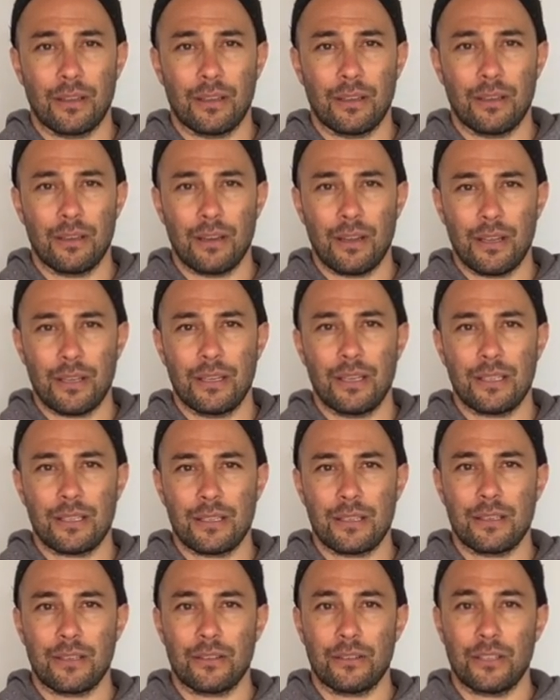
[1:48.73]
not
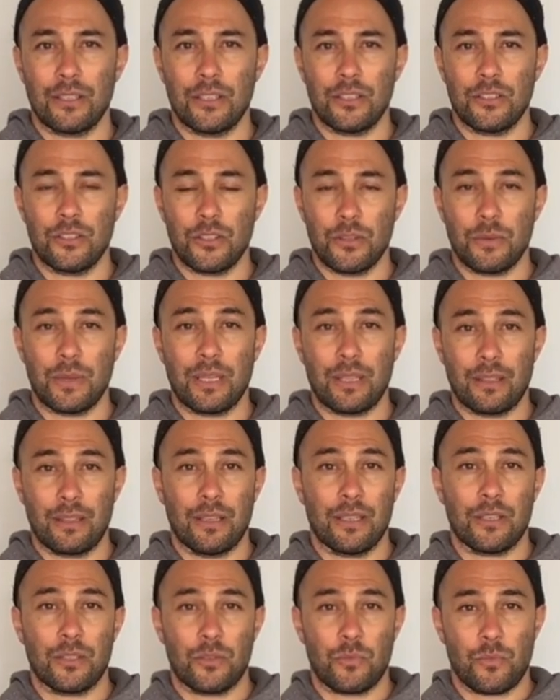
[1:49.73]
necessarily doing
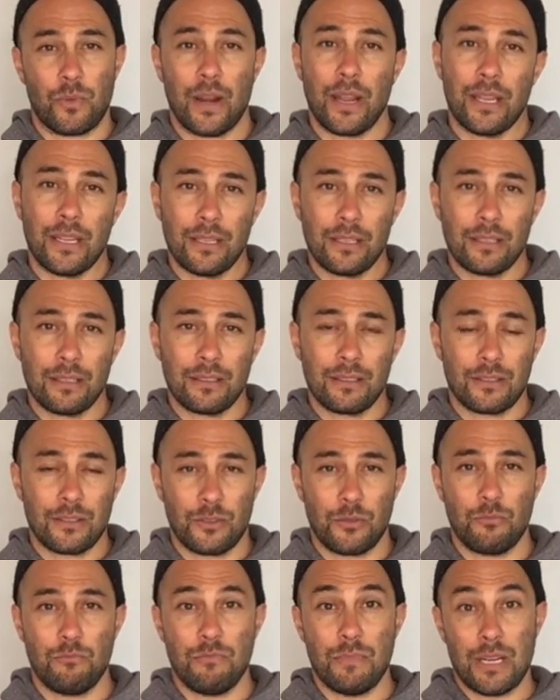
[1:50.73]
things right so
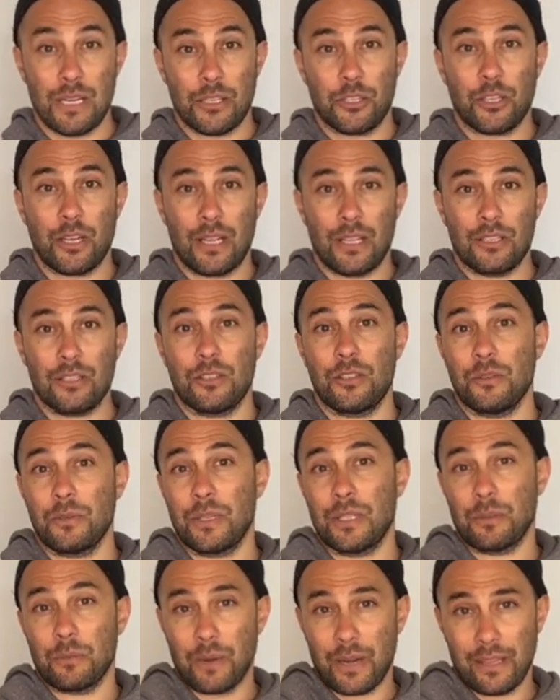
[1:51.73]
much as
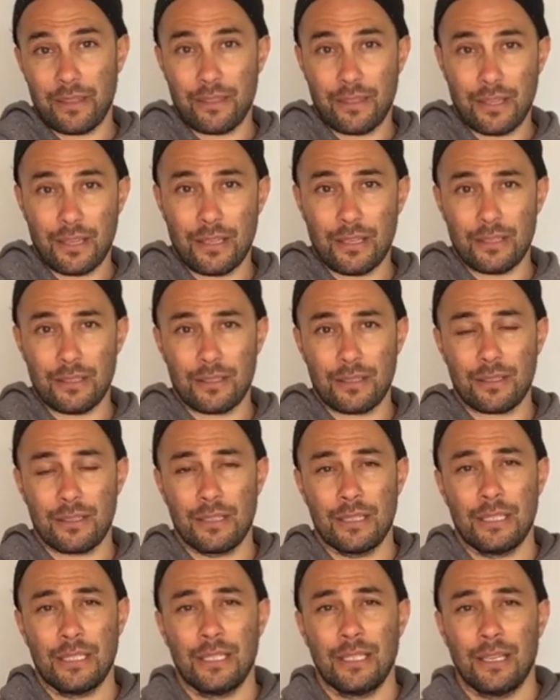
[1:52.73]
doing the right things.
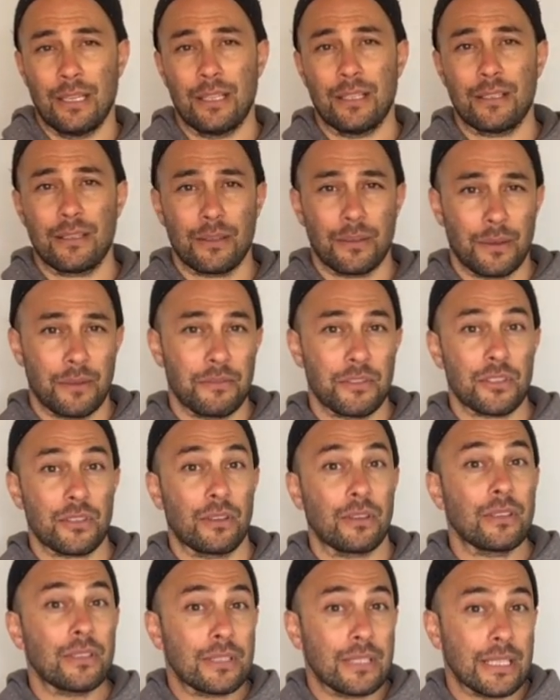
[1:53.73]
And so I've
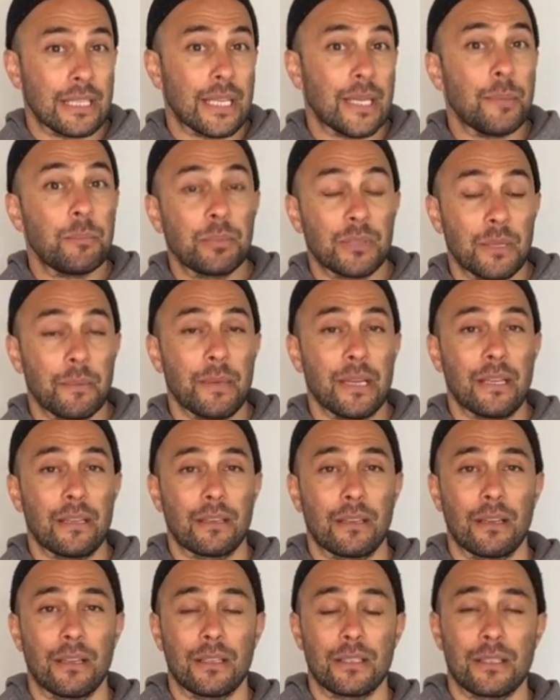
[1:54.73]
started to
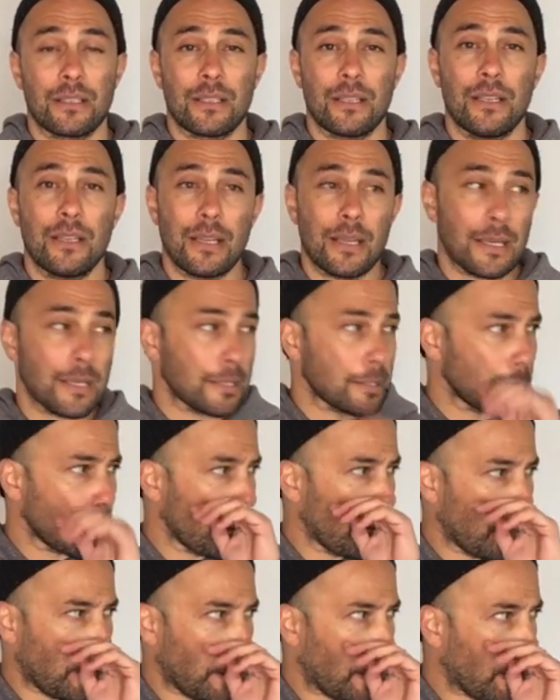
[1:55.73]
implement on Sundays,
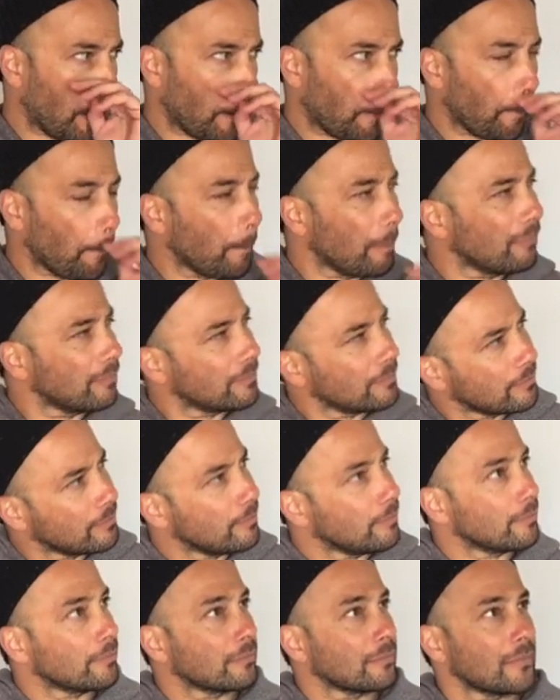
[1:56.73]

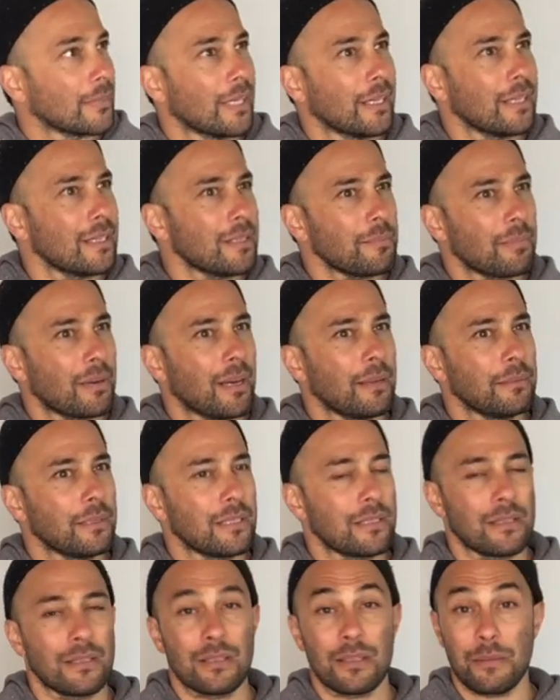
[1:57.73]
I guess probably
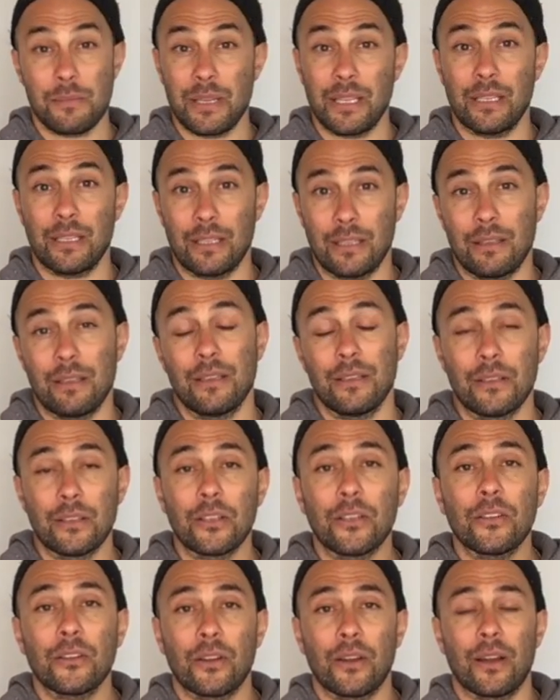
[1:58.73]
since the beginning of the
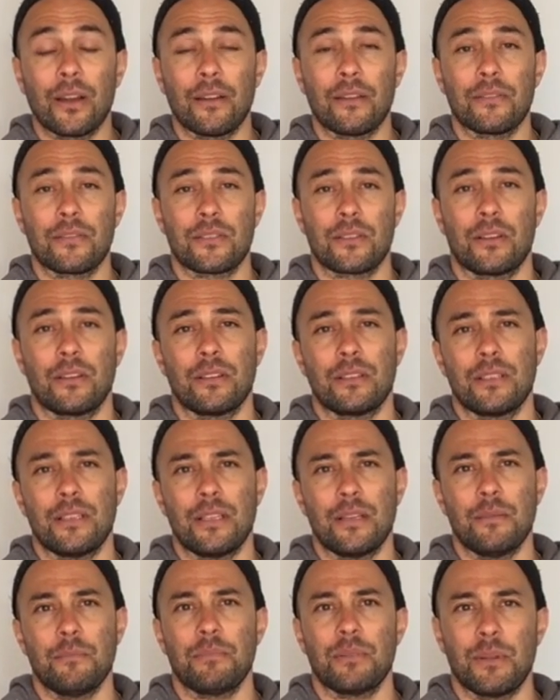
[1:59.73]
year, I've started to
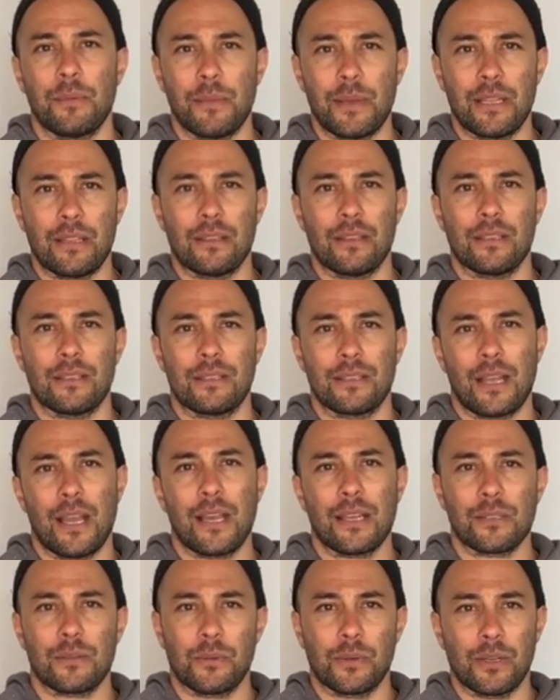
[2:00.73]
implement this
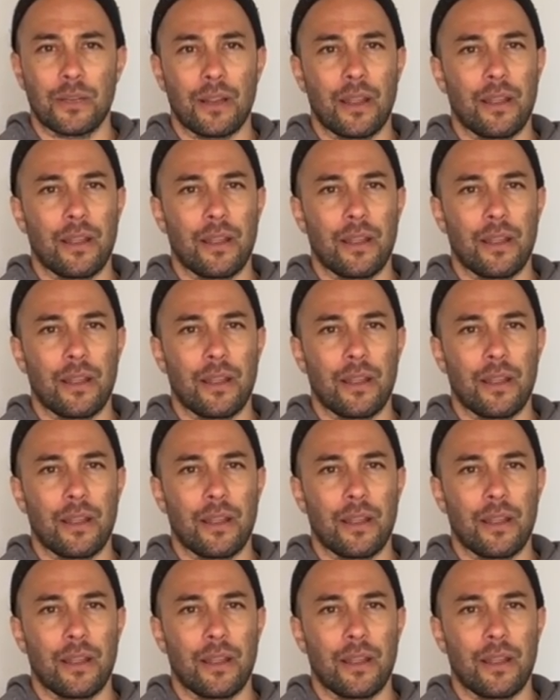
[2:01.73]
task where